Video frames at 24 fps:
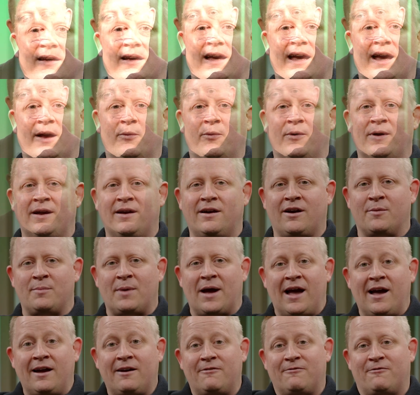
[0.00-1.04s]
And we are
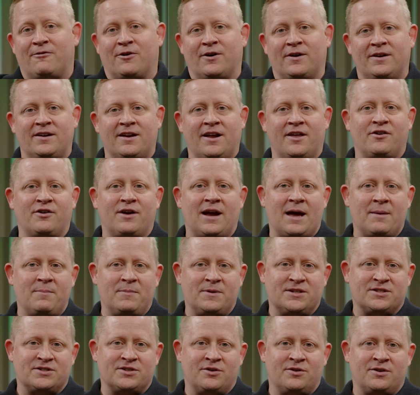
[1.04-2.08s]
back for another
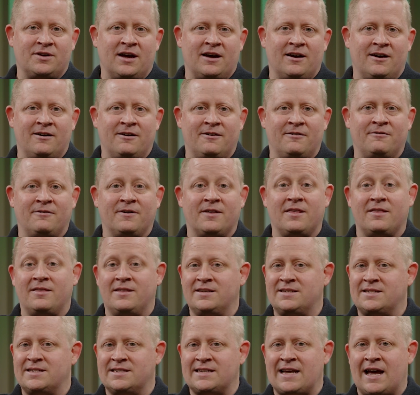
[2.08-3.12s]
episode of
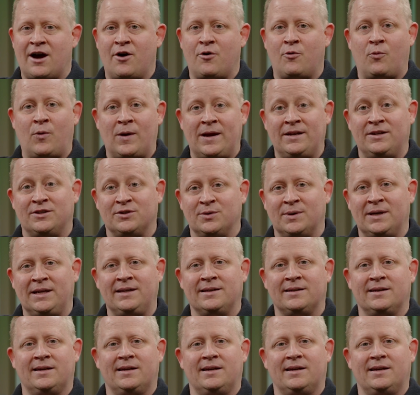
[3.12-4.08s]
This Is How We Do It.